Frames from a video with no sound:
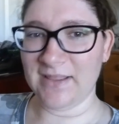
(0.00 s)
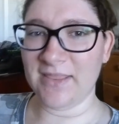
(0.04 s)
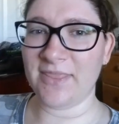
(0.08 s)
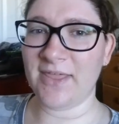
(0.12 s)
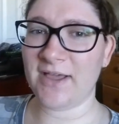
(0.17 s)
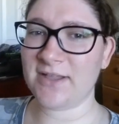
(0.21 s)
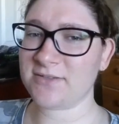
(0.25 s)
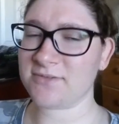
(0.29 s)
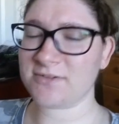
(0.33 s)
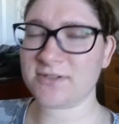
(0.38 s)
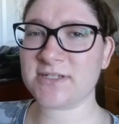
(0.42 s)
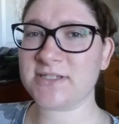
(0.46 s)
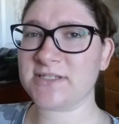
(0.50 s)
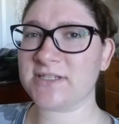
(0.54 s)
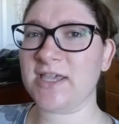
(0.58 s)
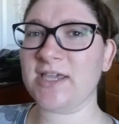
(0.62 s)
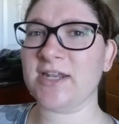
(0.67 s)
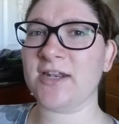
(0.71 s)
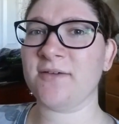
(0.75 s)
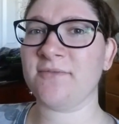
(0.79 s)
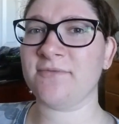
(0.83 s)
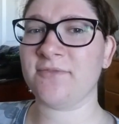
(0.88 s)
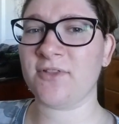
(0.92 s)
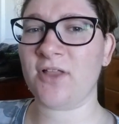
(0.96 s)
That's what a
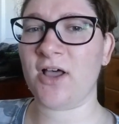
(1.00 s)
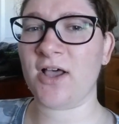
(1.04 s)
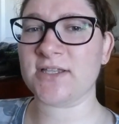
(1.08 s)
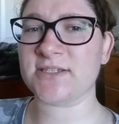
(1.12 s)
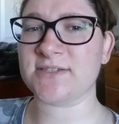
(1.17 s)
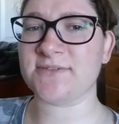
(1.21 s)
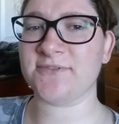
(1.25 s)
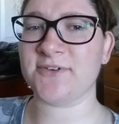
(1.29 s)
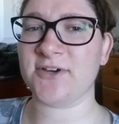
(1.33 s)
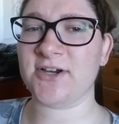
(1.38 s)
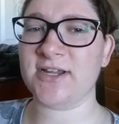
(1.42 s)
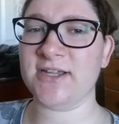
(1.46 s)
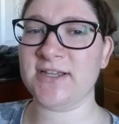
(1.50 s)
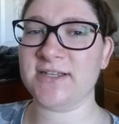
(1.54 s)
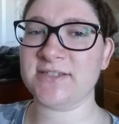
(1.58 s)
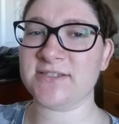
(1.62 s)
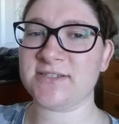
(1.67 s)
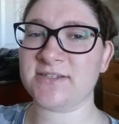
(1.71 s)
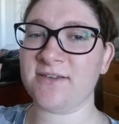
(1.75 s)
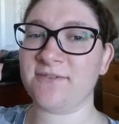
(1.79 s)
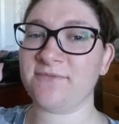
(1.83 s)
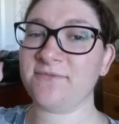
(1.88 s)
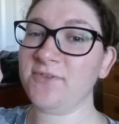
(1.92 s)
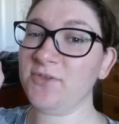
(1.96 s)
stand-up philosopher
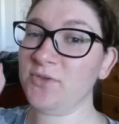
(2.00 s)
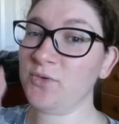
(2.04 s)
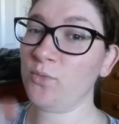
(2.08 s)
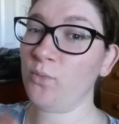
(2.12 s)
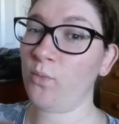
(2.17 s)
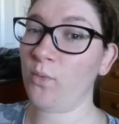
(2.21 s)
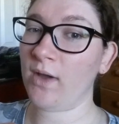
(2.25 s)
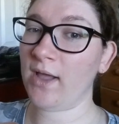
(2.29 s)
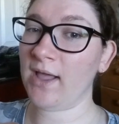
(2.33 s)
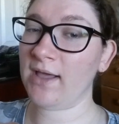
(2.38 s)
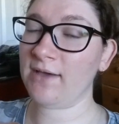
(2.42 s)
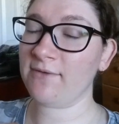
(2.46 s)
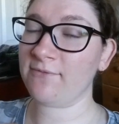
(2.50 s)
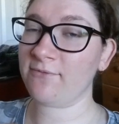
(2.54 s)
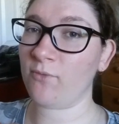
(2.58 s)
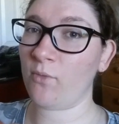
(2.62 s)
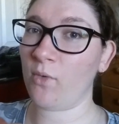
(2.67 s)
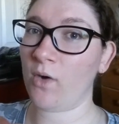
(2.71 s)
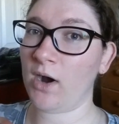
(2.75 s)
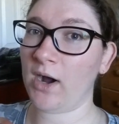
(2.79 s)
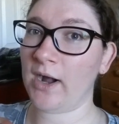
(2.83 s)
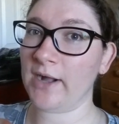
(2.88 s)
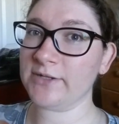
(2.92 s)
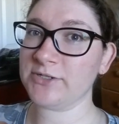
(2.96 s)
is. If you have
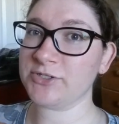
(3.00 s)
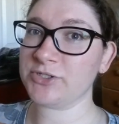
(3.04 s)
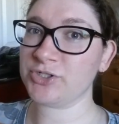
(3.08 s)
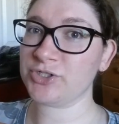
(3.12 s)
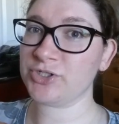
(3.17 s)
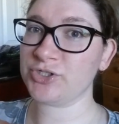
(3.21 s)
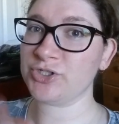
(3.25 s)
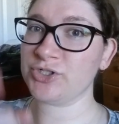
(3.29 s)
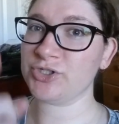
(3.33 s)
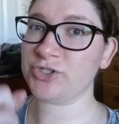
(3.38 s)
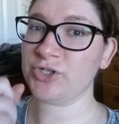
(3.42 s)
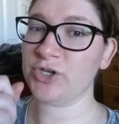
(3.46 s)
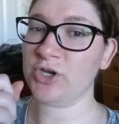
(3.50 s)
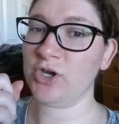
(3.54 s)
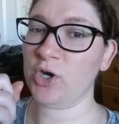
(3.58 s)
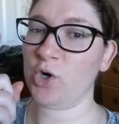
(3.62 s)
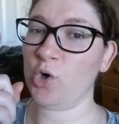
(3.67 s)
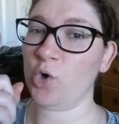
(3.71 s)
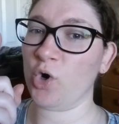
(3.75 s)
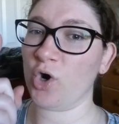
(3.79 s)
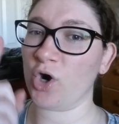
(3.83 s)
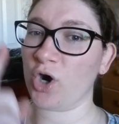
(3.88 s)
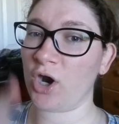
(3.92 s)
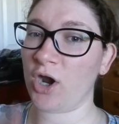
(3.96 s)
watched
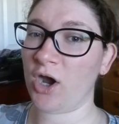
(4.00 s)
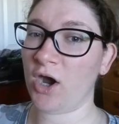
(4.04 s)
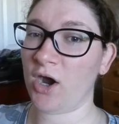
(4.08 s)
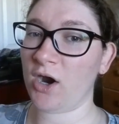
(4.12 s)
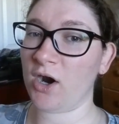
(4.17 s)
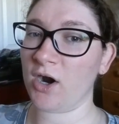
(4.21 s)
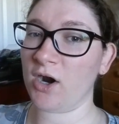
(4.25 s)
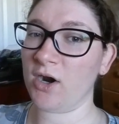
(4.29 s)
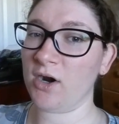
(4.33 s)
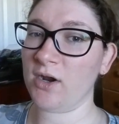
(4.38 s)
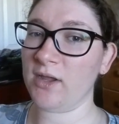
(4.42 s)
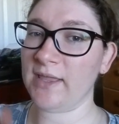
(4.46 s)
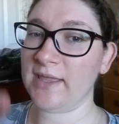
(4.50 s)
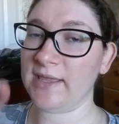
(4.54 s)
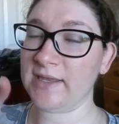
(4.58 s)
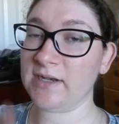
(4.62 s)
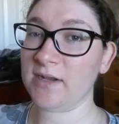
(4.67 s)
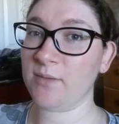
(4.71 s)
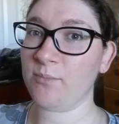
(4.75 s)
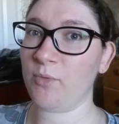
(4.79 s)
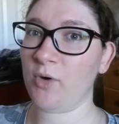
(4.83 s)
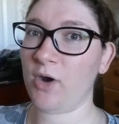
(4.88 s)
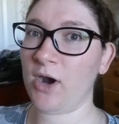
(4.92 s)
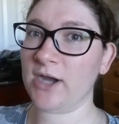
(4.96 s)
or end
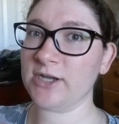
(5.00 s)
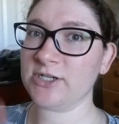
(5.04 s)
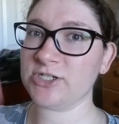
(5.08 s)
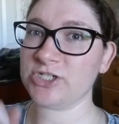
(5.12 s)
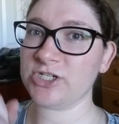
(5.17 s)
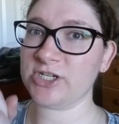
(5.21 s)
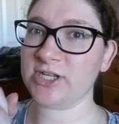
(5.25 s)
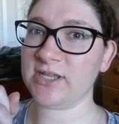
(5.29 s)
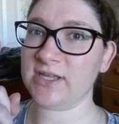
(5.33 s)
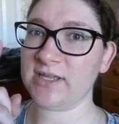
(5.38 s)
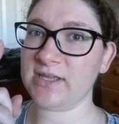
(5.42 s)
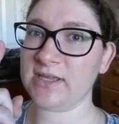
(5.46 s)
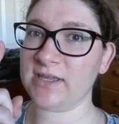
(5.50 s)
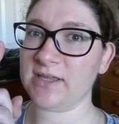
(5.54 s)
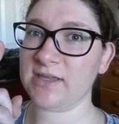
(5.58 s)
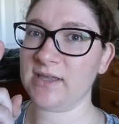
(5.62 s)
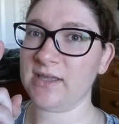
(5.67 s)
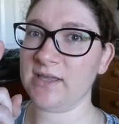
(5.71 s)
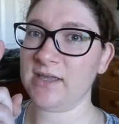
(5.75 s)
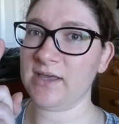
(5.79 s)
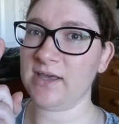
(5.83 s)
up watching